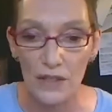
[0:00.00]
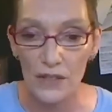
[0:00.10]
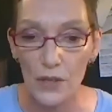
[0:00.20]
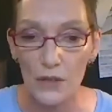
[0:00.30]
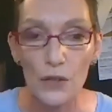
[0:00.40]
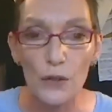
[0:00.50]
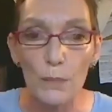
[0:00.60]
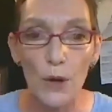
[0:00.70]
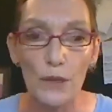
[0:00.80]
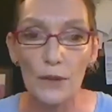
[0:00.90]
So two
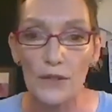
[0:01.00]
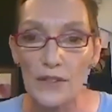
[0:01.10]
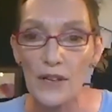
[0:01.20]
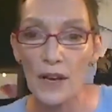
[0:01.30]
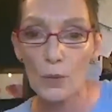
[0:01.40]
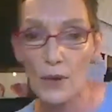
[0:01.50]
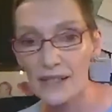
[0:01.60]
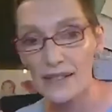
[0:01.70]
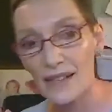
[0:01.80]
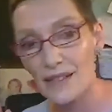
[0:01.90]
models, one
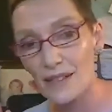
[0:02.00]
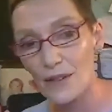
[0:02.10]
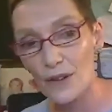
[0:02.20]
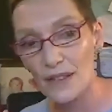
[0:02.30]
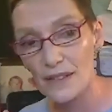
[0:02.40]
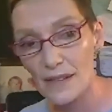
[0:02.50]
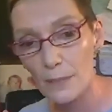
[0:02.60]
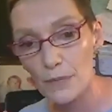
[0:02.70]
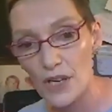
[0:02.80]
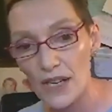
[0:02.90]
centered on the
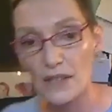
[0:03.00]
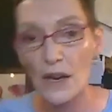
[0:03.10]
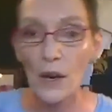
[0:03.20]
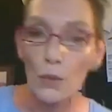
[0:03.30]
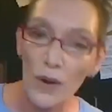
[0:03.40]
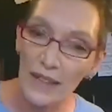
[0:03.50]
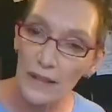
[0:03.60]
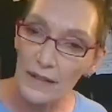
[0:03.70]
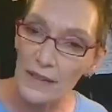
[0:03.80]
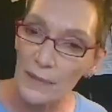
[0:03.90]
subject, one
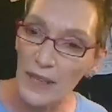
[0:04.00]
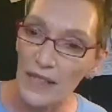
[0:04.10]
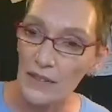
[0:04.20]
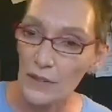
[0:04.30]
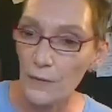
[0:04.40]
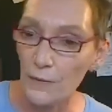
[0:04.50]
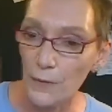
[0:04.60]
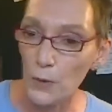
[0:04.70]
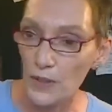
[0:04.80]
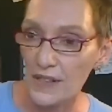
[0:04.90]
that speaks of
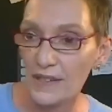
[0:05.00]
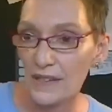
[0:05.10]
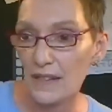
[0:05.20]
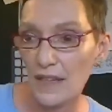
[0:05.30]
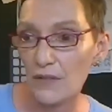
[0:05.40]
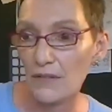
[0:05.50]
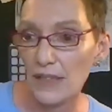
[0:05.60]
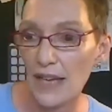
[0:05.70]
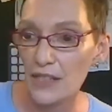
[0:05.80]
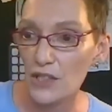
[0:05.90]
forces and their
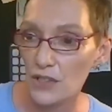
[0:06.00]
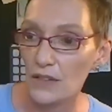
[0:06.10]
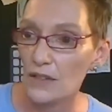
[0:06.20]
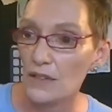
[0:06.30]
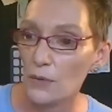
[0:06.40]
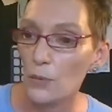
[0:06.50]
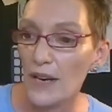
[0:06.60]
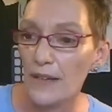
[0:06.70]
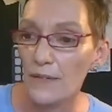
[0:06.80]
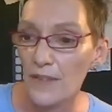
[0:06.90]
relations as a
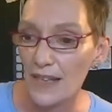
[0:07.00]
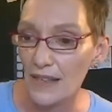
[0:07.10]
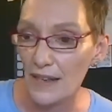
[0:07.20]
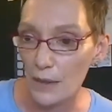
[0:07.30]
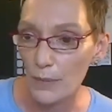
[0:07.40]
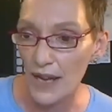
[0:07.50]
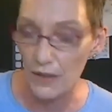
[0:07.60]
way of thinking about